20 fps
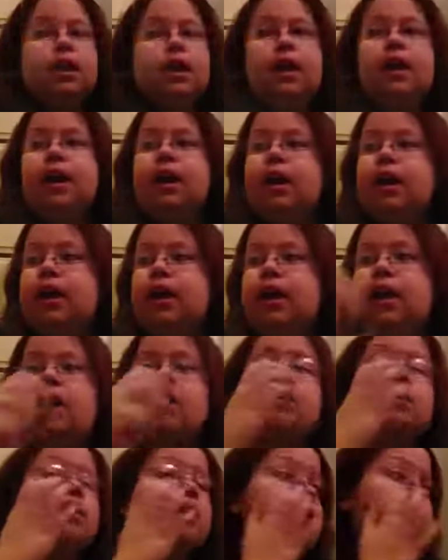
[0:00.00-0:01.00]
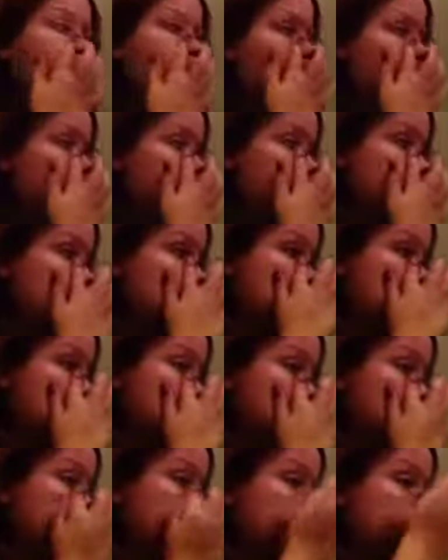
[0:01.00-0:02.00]
and I think
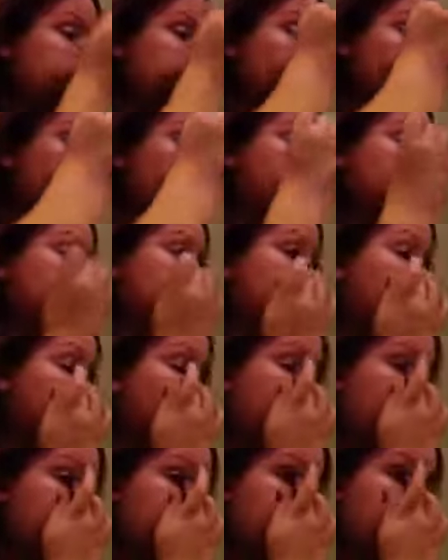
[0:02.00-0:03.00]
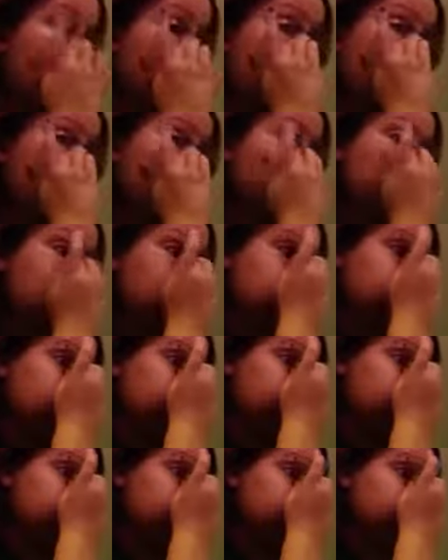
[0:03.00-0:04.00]
that's it. I don't know.
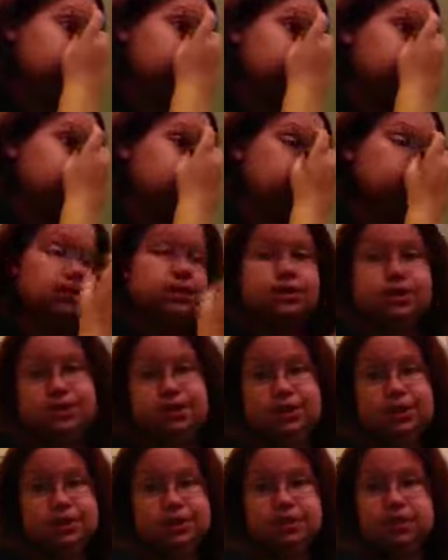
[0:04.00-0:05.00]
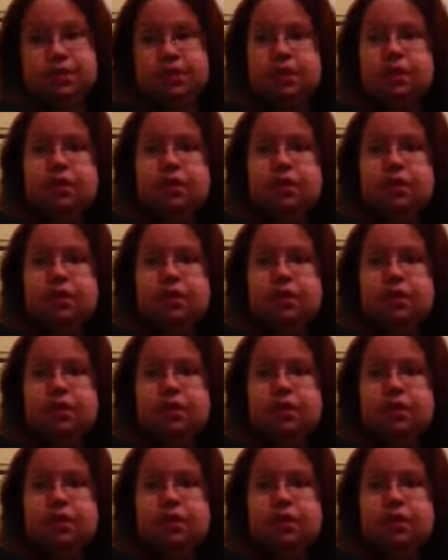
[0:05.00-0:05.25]
Is it?